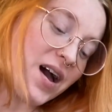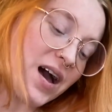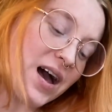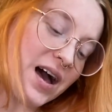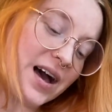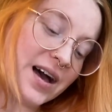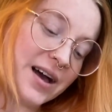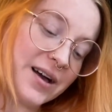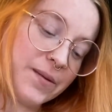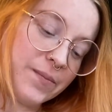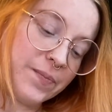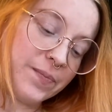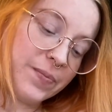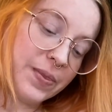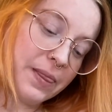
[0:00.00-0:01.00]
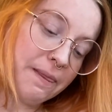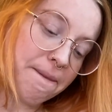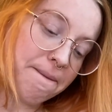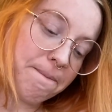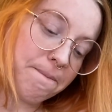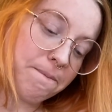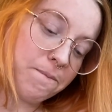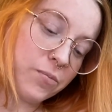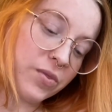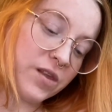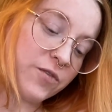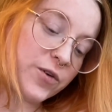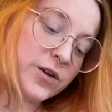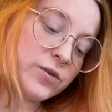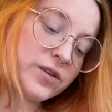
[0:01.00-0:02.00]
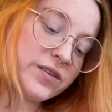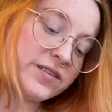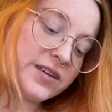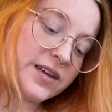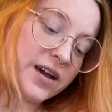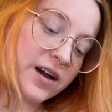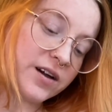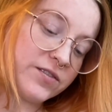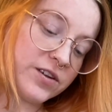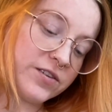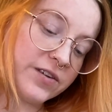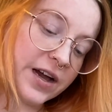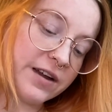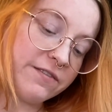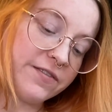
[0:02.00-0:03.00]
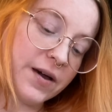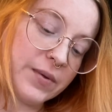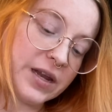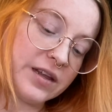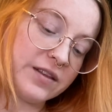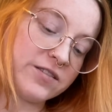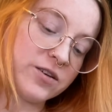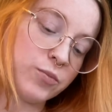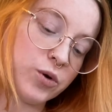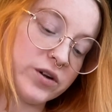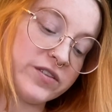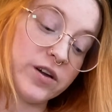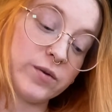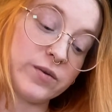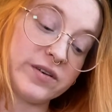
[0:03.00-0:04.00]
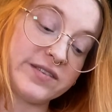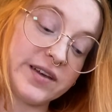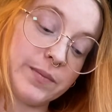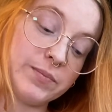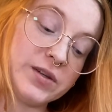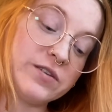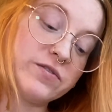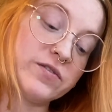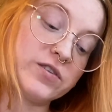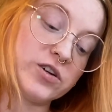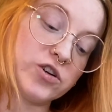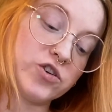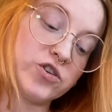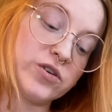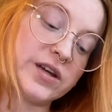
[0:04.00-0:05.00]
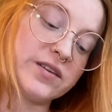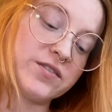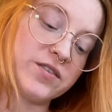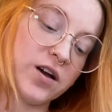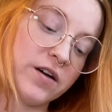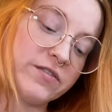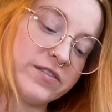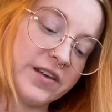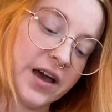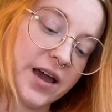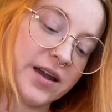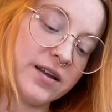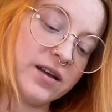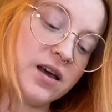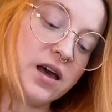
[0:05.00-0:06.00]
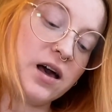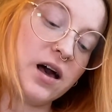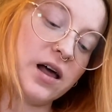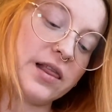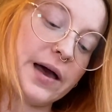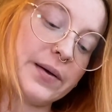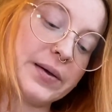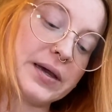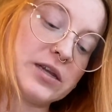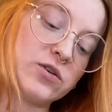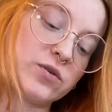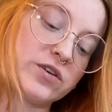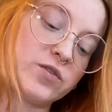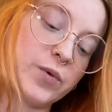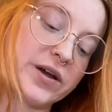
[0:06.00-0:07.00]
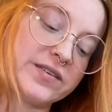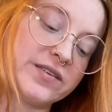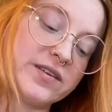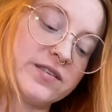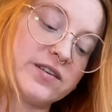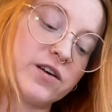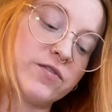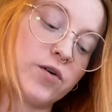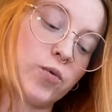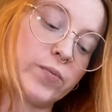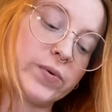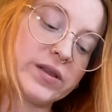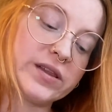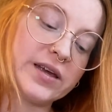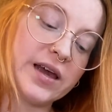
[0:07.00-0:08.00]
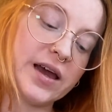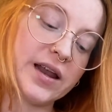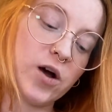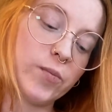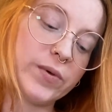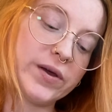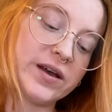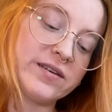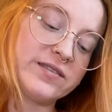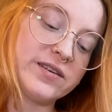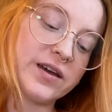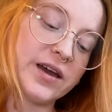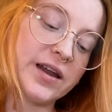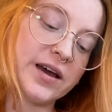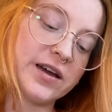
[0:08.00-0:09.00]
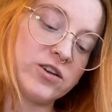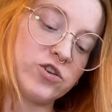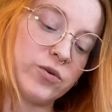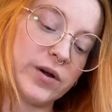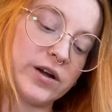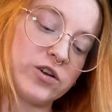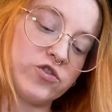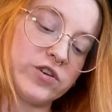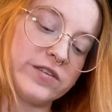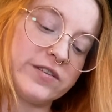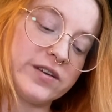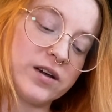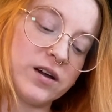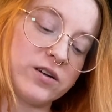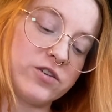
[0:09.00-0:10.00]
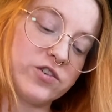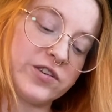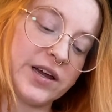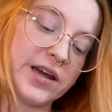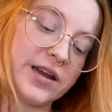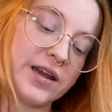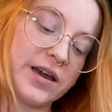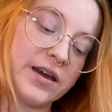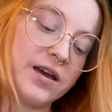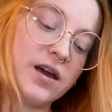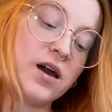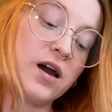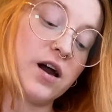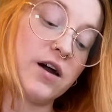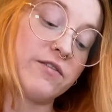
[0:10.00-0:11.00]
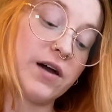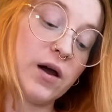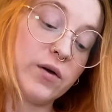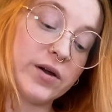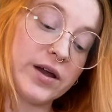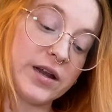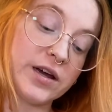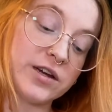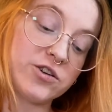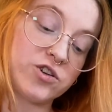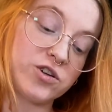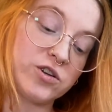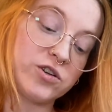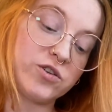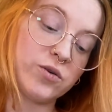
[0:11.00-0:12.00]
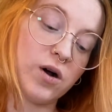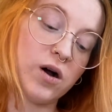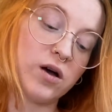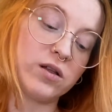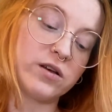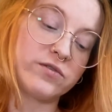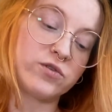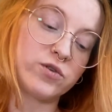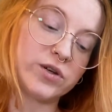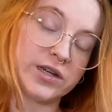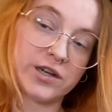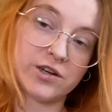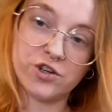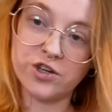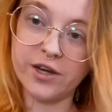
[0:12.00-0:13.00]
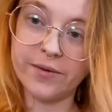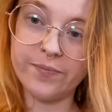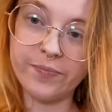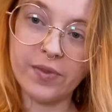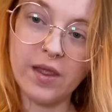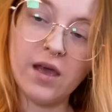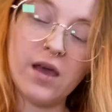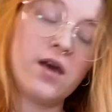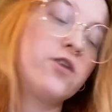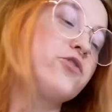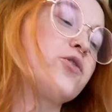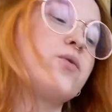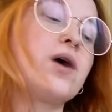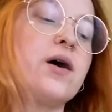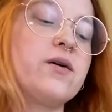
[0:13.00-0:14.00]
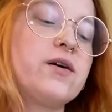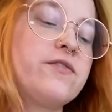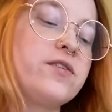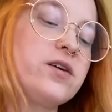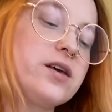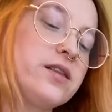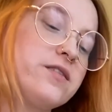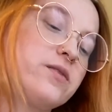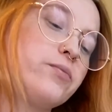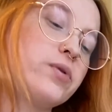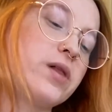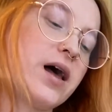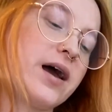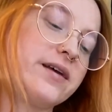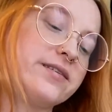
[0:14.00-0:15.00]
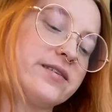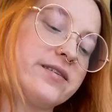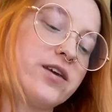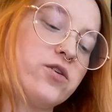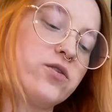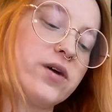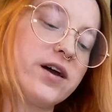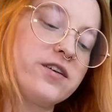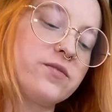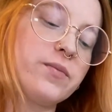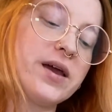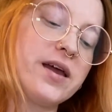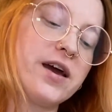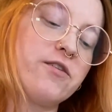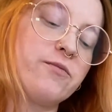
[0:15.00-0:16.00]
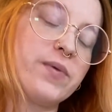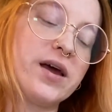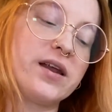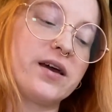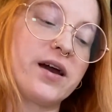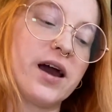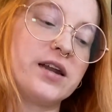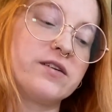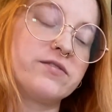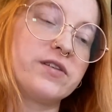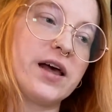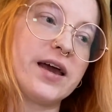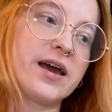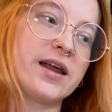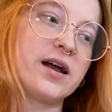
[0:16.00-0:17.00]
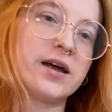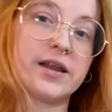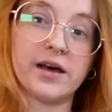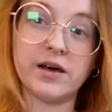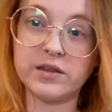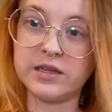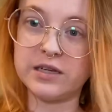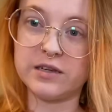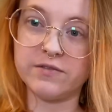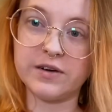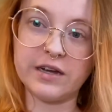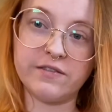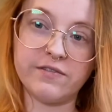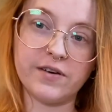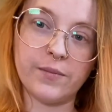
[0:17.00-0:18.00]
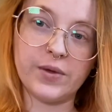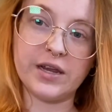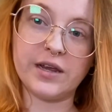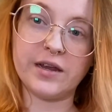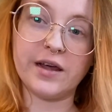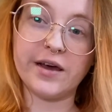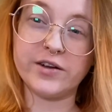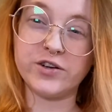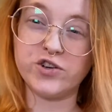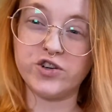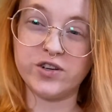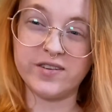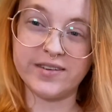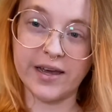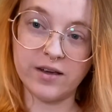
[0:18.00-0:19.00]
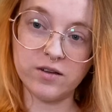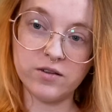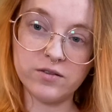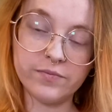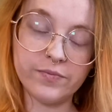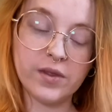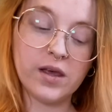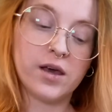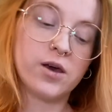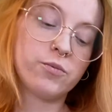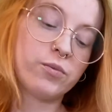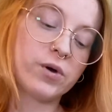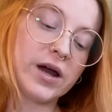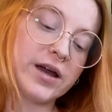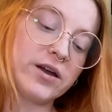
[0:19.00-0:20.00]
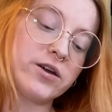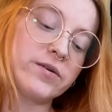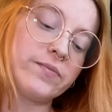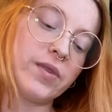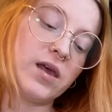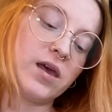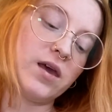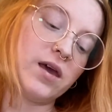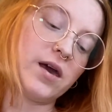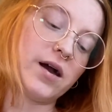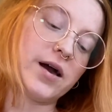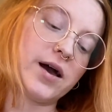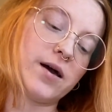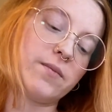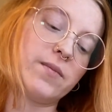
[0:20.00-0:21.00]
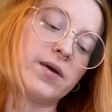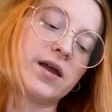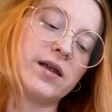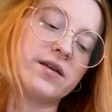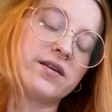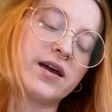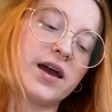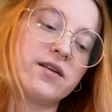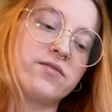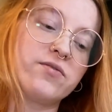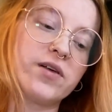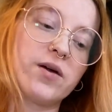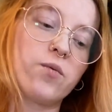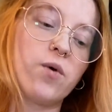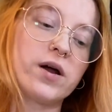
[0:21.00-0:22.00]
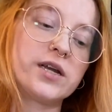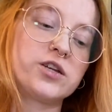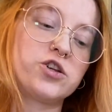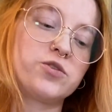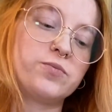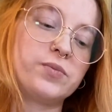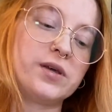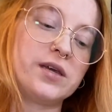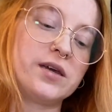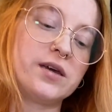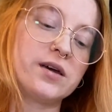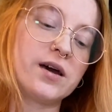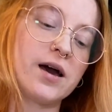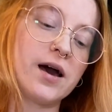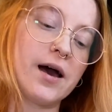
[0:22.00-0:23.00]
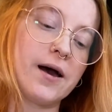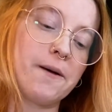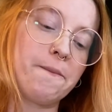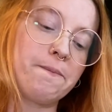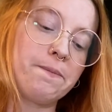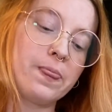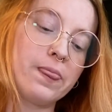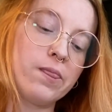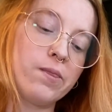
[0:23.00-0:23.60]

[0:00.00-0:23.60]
The frequency of Divine Feminine supports our receptive, nurturing, soft side, allowing it to express itself openly and helping us to connect to our intrinsic understanding of our connection to all of creation. So how I feel like this applies is that you guys might have been in kind of like an unhealthy Divine Feminine energy cycle prior, in kind of like wanting to be, you